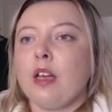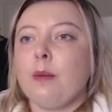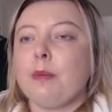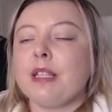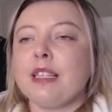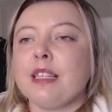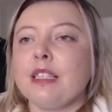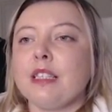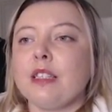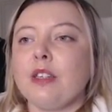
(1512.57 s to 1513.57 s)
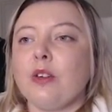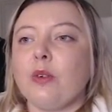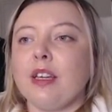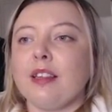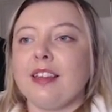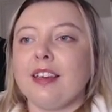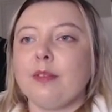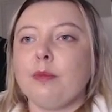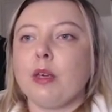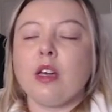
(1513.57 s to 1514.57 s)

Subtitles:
But see, this is the annoying thing, because